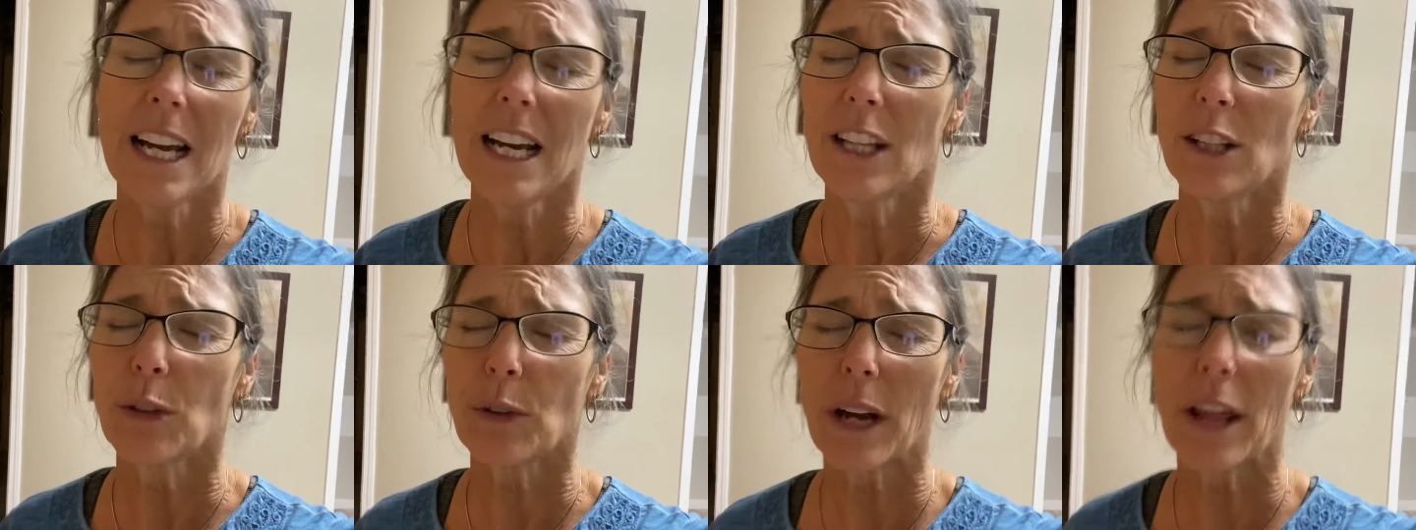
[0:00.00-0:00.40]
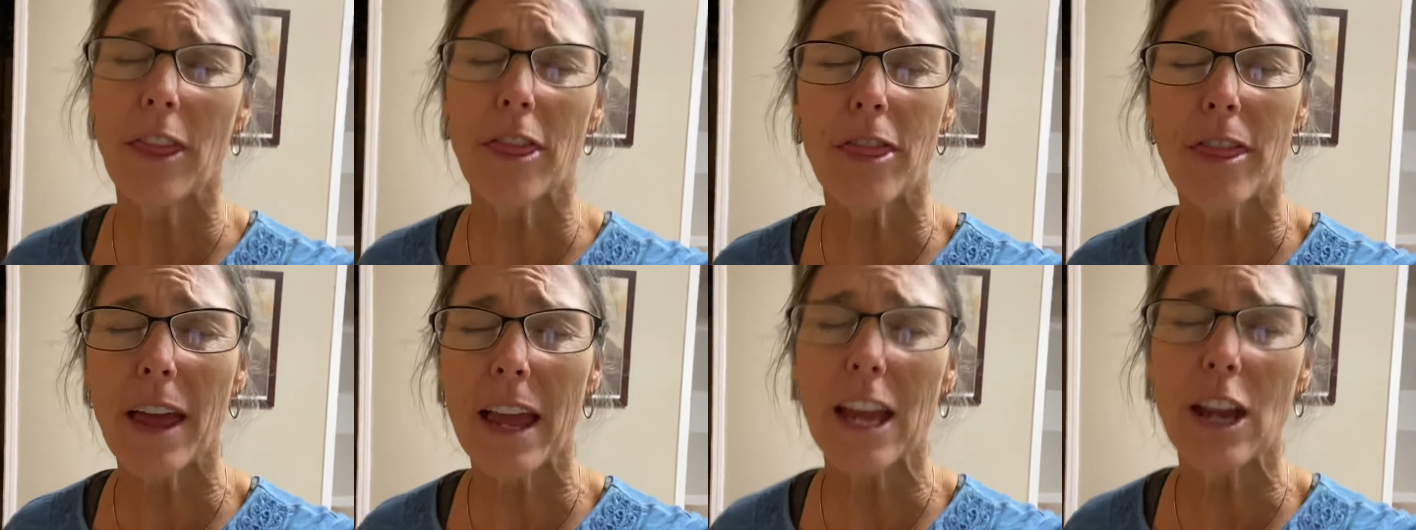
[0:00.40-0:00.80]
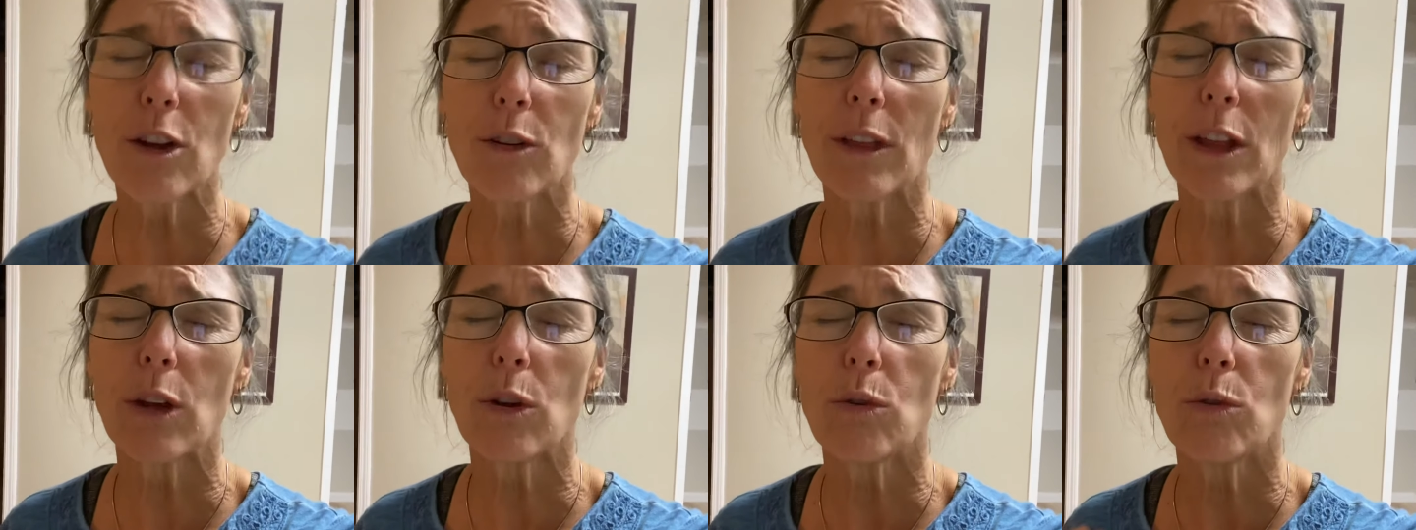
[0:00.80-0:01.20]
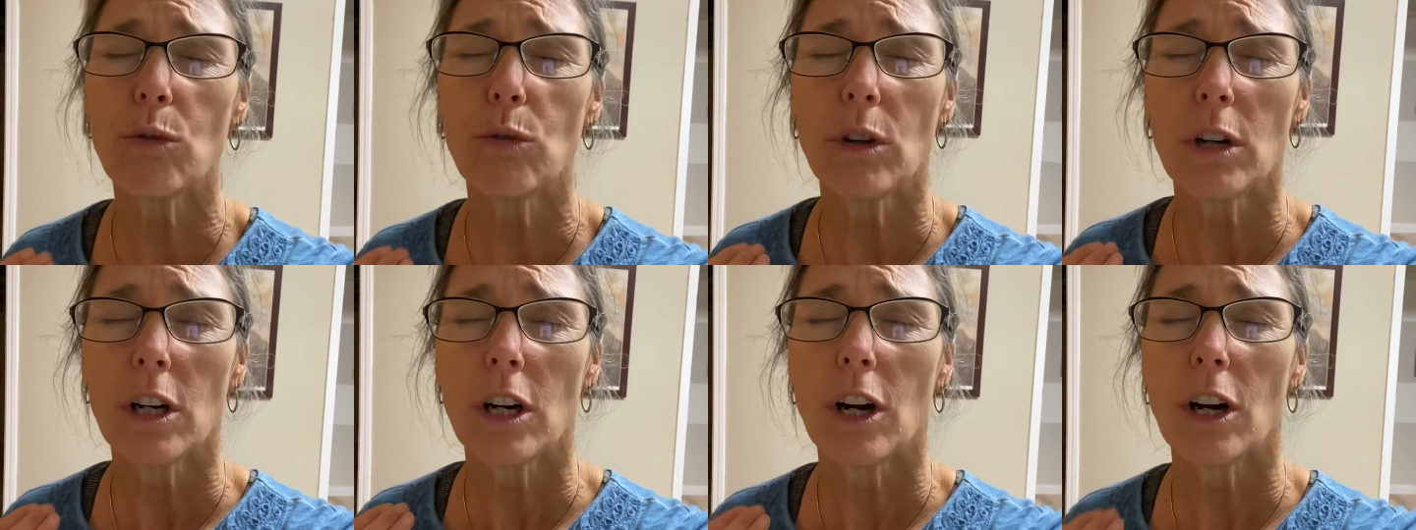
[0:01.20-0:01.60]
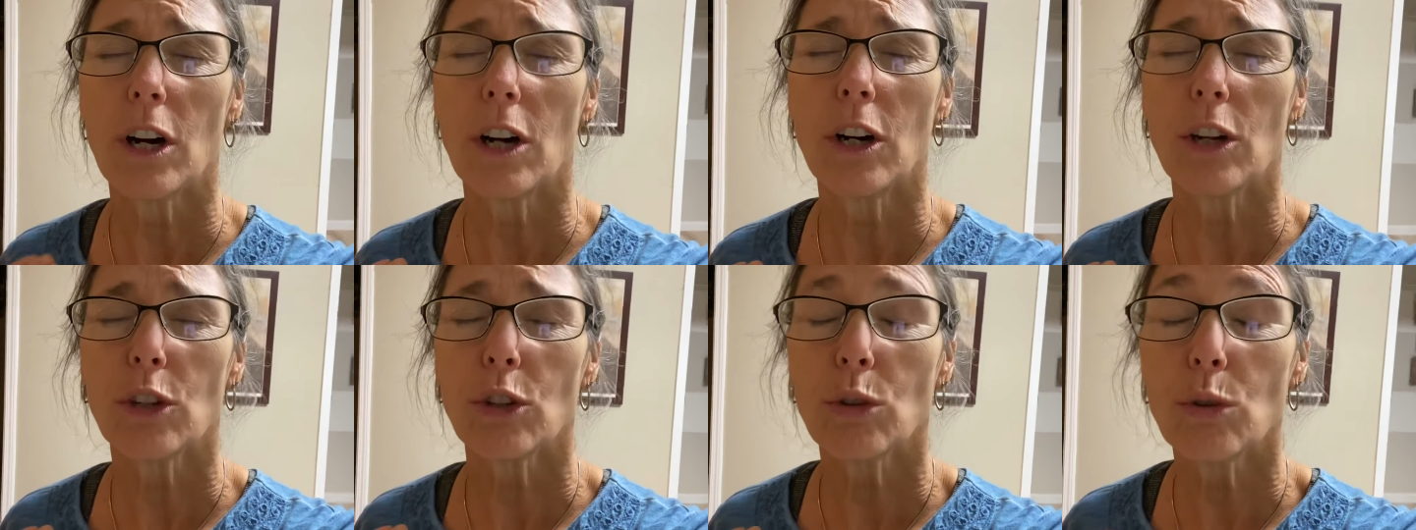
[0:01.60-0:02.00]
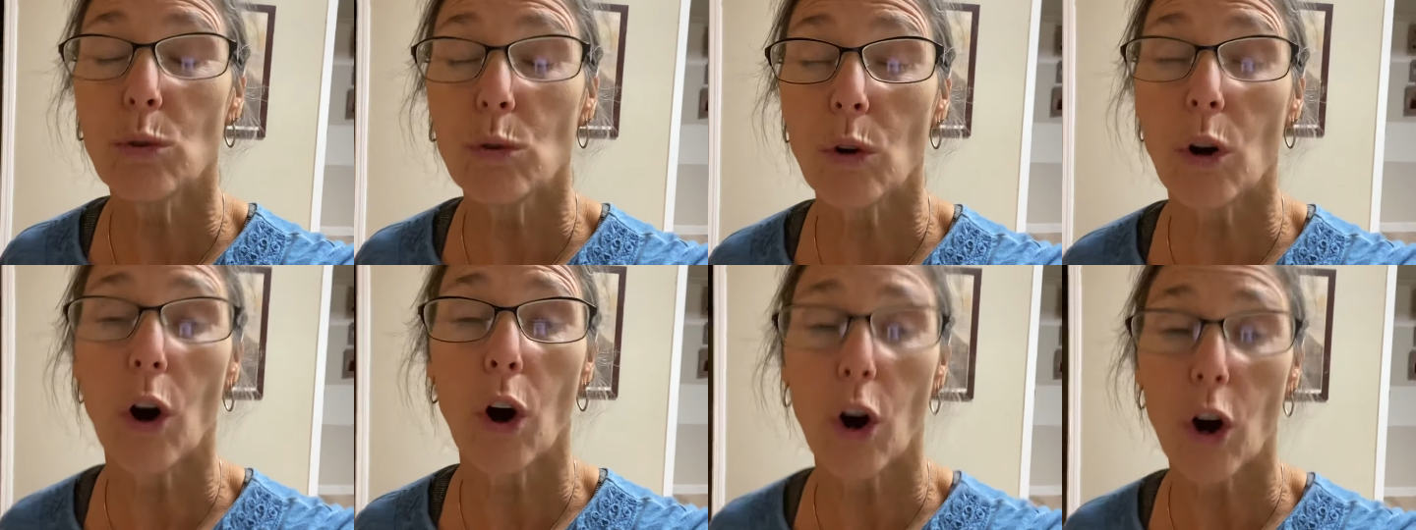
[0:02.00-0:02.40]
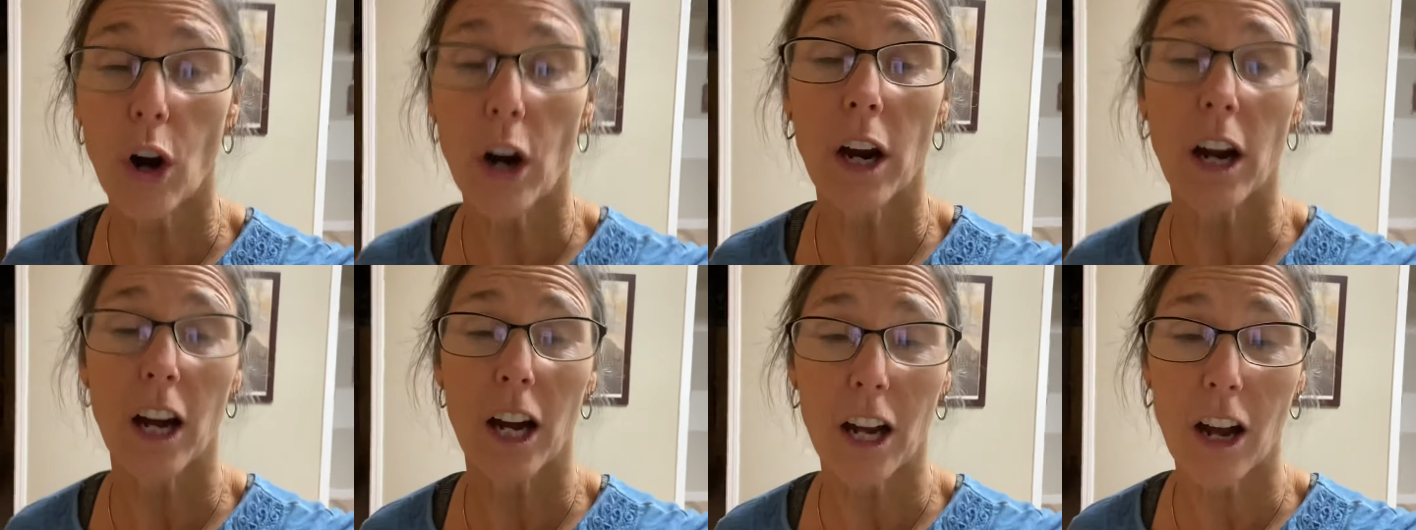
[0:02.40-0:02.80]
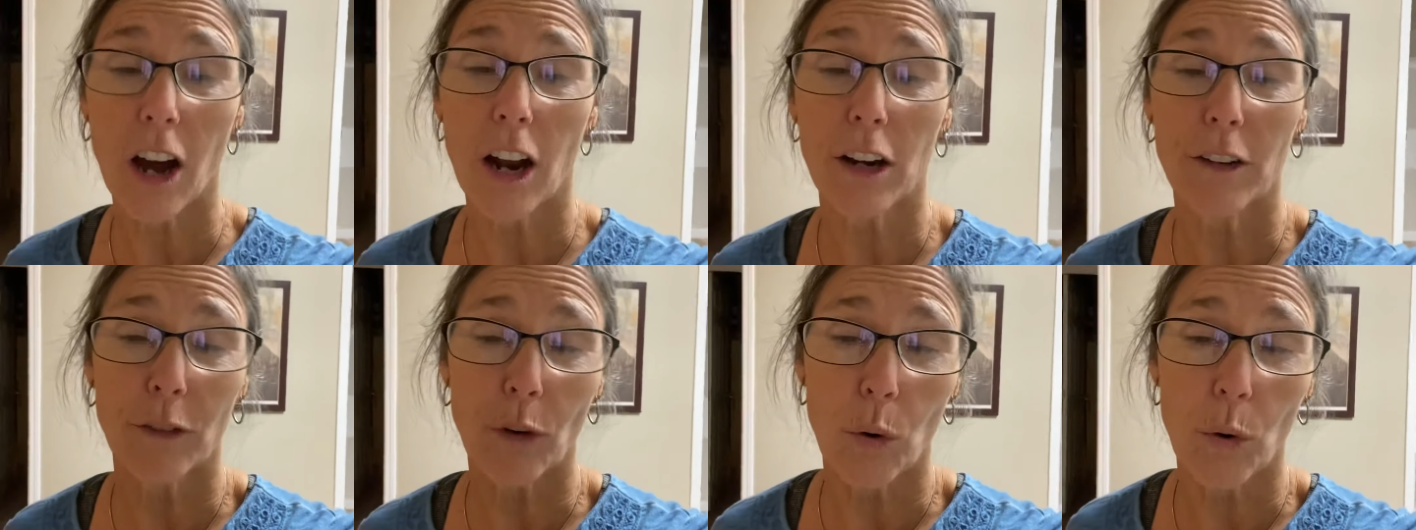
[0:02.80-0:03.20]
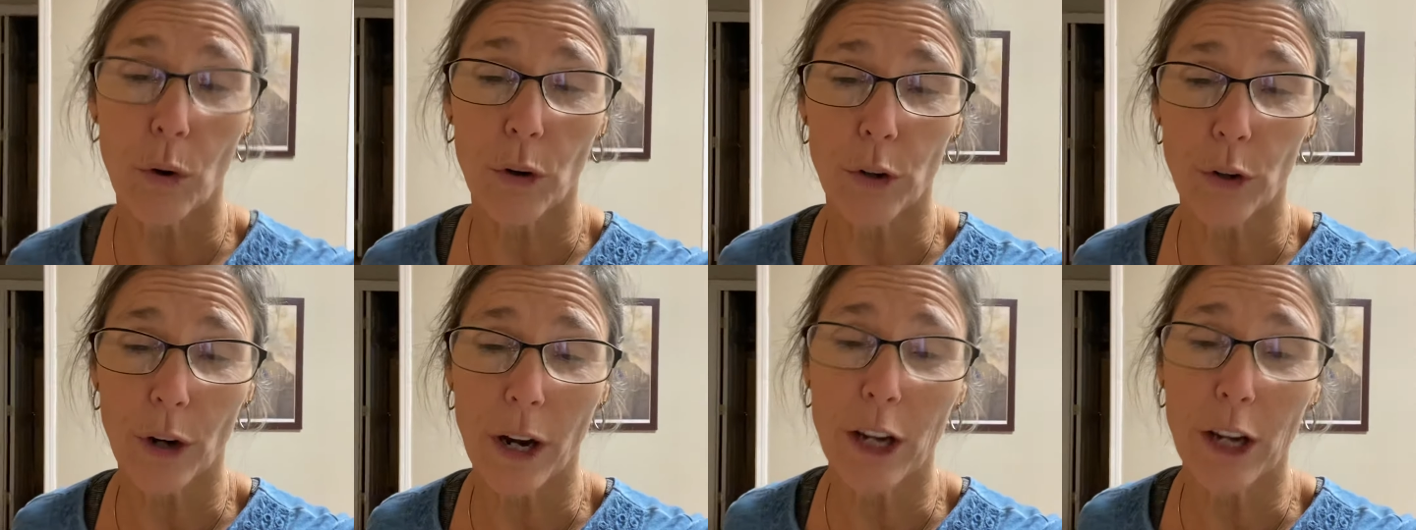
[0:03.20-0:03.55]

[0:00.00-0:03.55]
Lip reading: Lord, I thank you that you are a God of order,